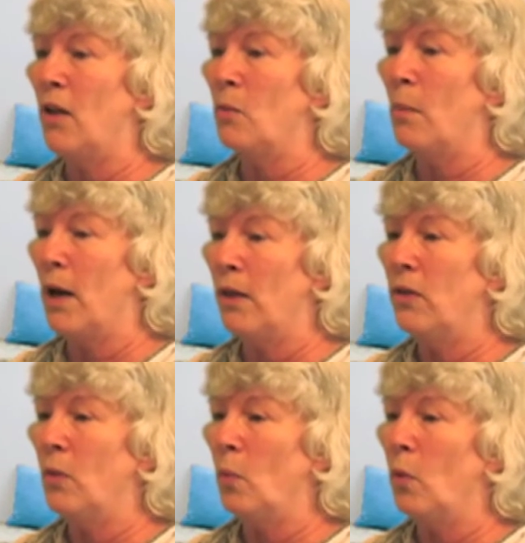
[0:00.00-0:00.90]

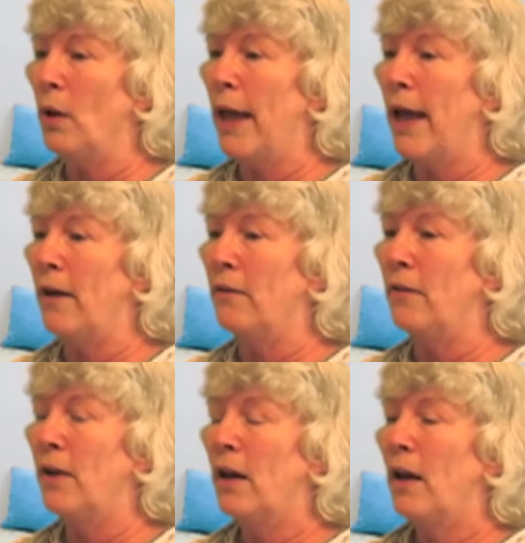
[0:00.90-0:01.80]
month, we'll have
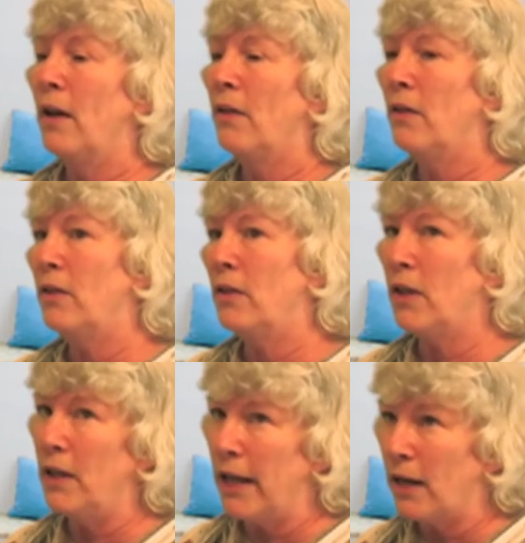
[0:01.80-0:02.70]
the
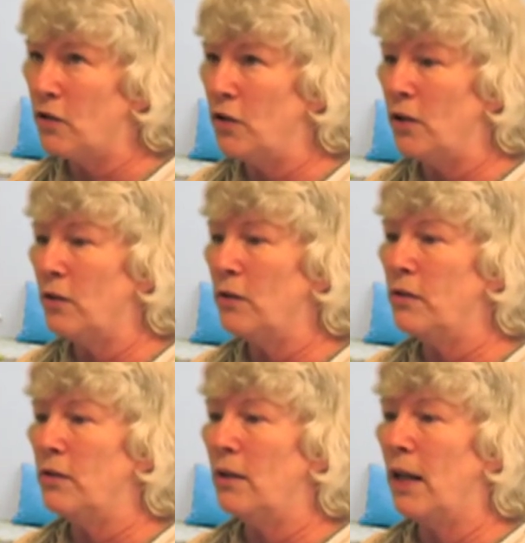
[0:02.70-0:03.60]
next year's.